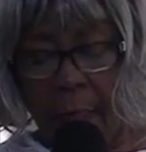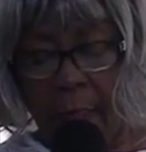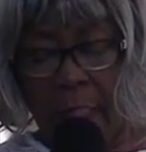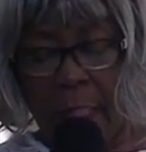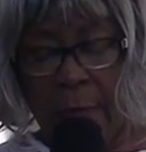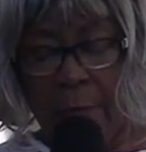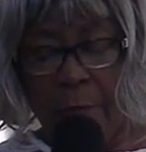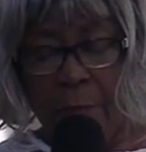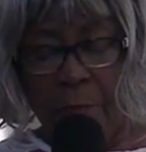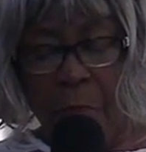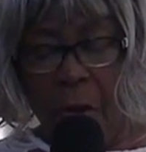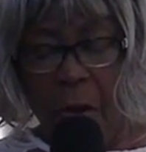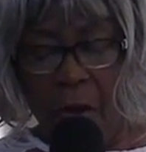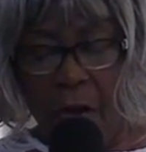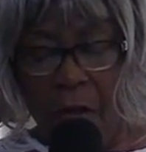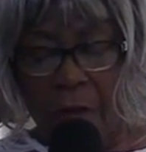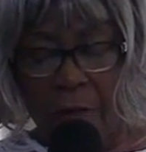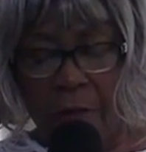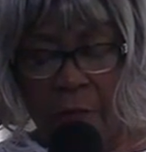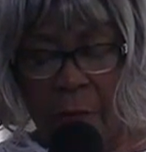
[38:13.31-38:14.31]

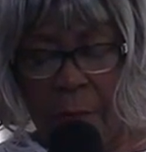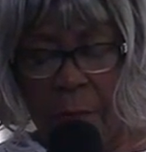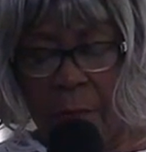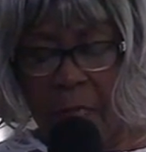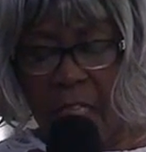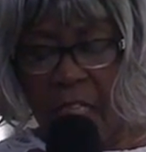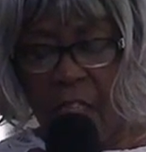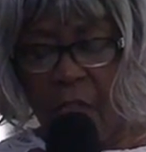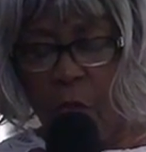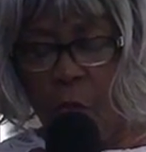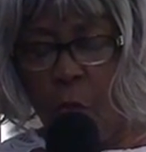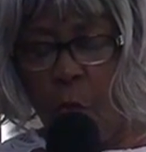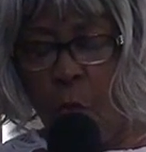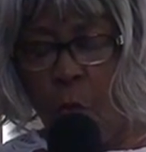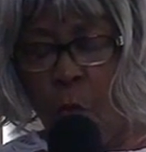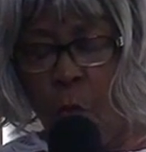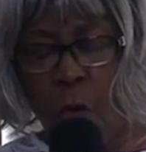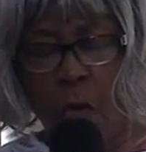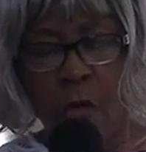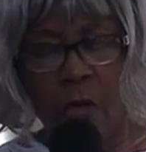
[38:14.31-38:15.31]
Depart from me,
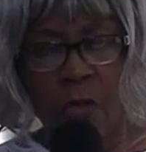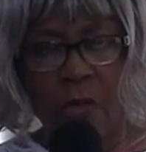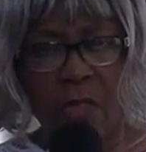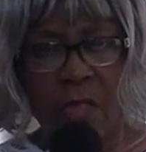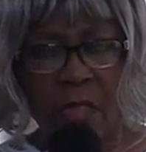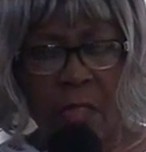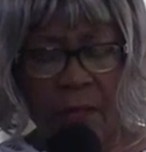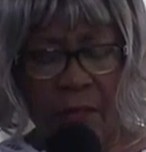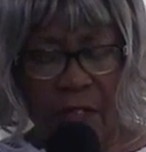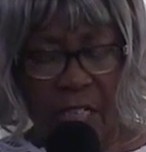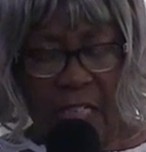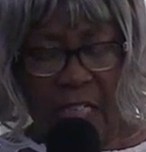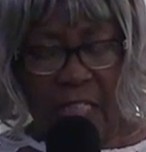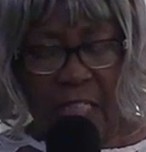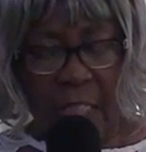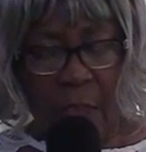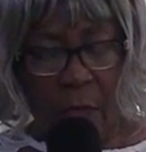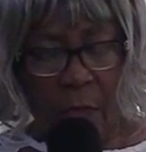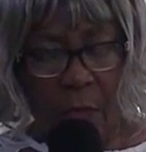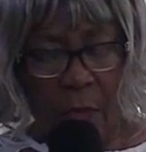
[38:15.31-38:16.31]
you workers of
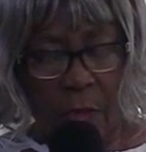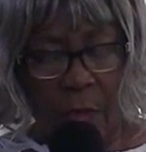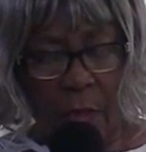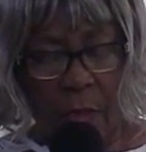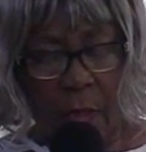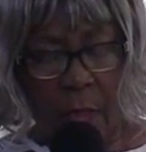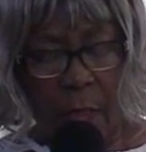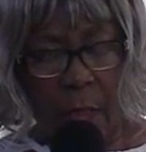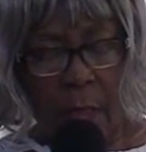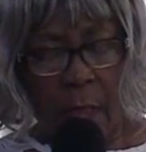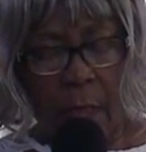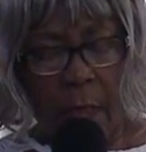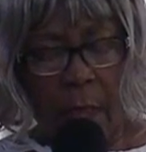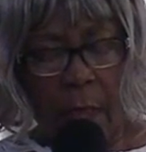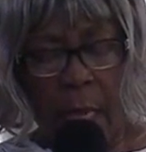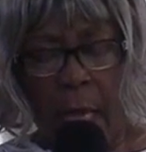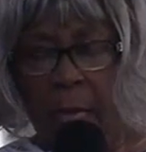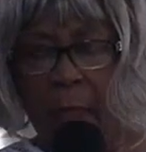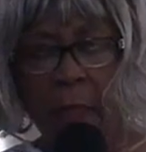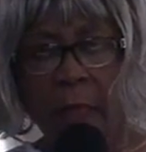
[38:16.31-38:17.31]
iniquity.
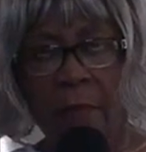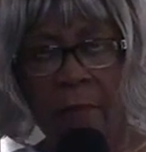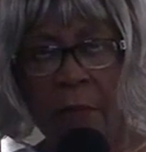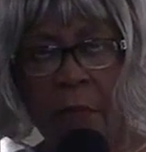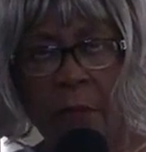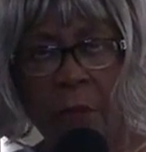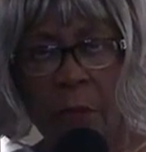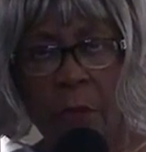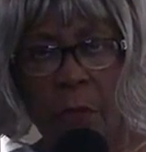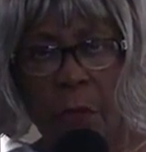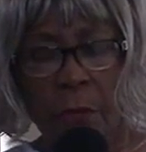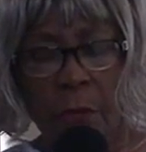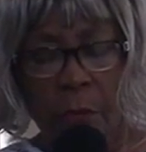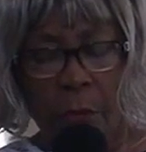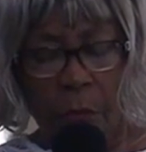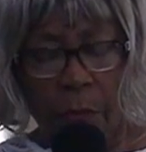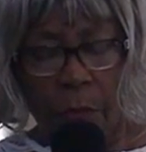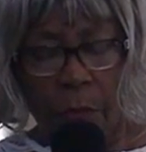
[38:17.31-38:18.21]
I never knew you.